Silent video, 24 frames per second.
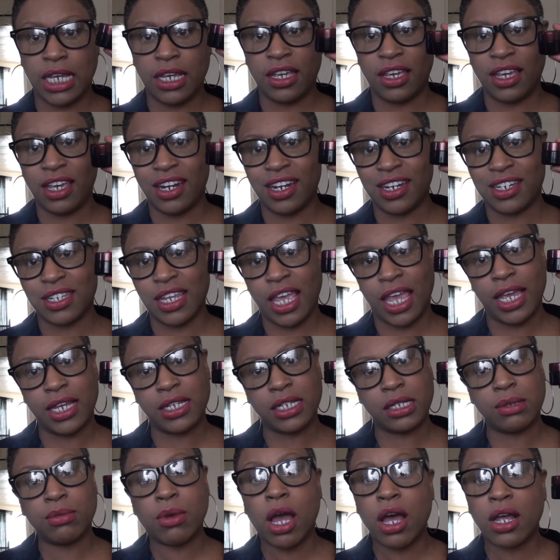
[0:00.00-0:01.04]
it is a
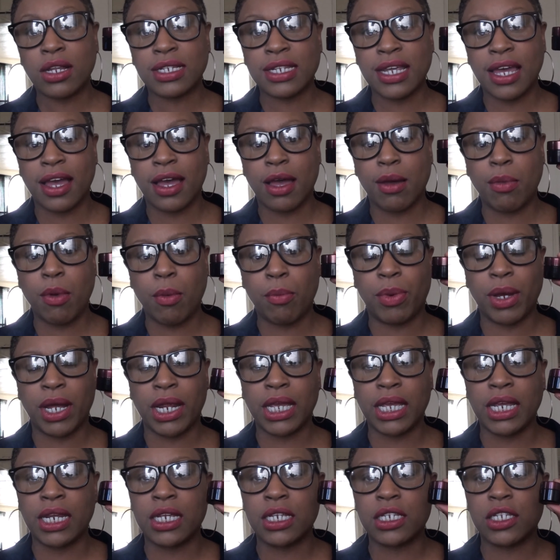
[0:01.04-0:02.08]
small tub, but
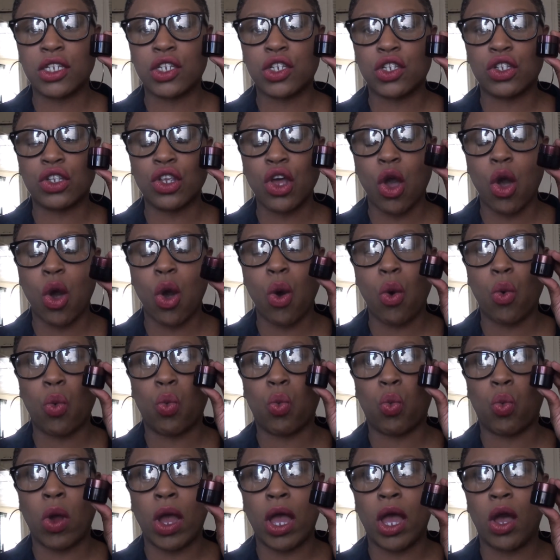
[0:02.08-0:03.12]
it is so
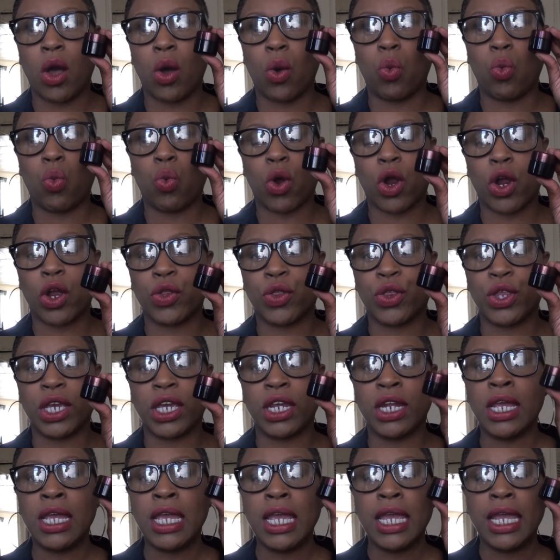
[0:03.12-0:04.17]
well worth
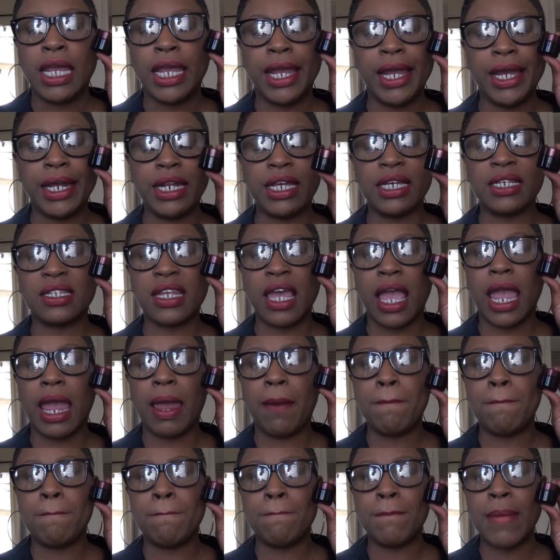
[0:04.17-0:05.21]
it. It is
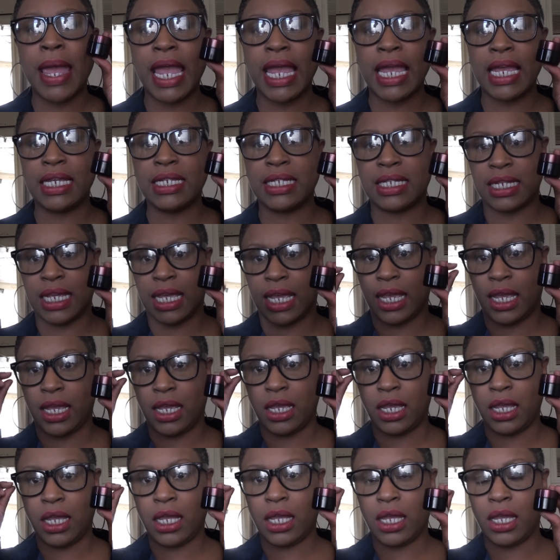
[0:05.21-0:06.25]

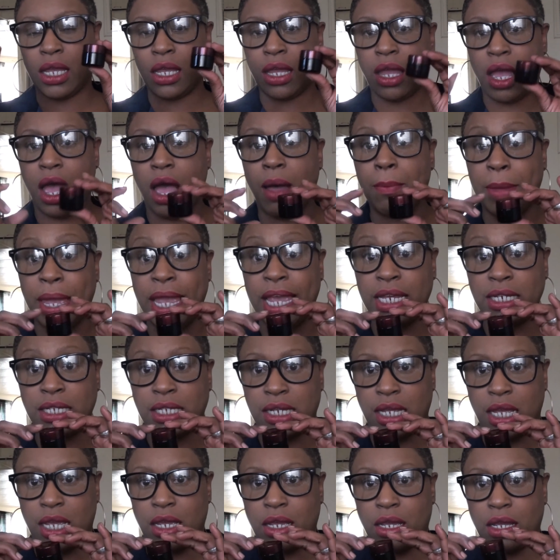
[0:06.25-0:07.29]
amazing,
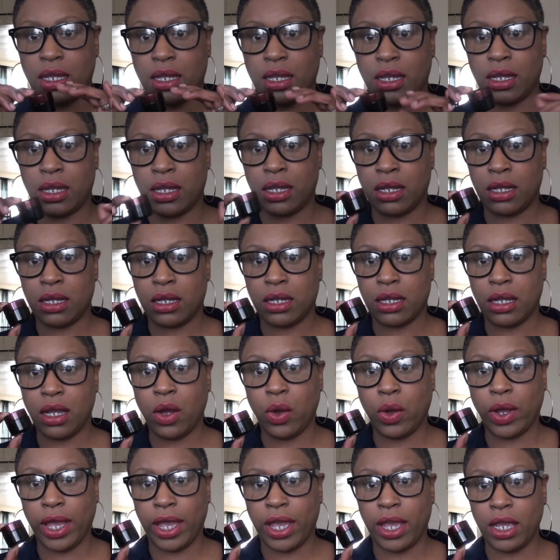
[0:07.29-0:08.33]
amazing,
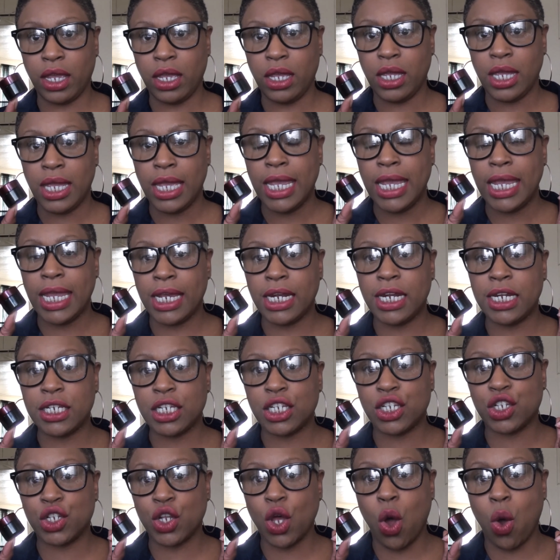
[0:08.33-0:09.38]
okay? It is
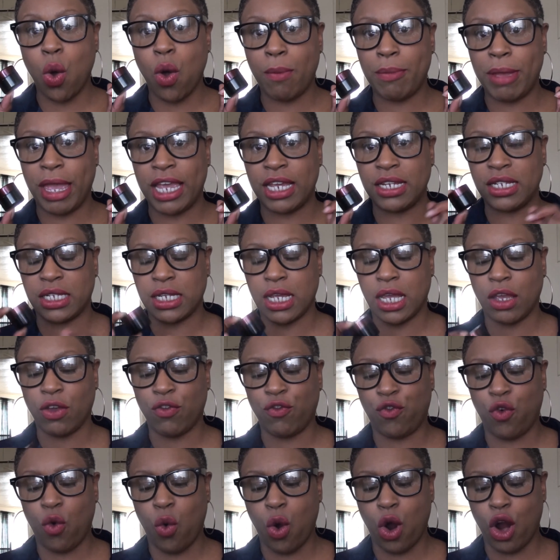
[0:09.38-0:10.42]
so amazing
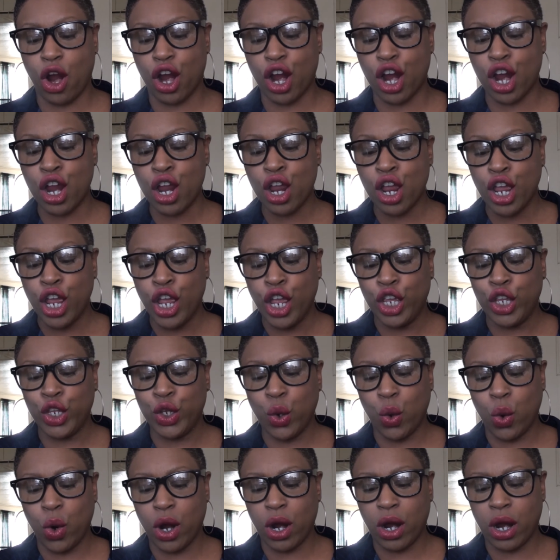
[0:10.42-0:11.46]
for
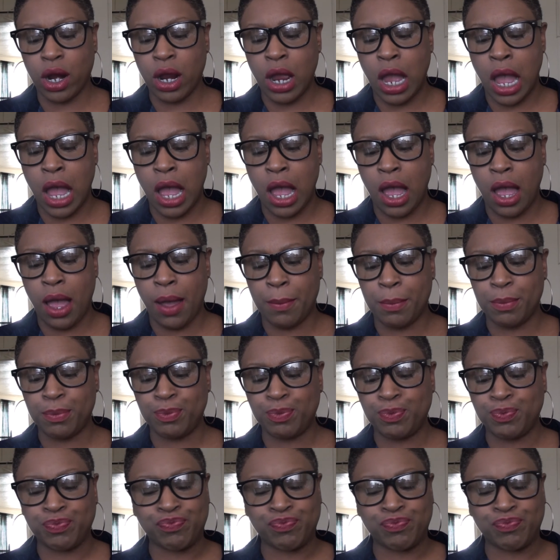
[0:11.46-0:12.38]
your um,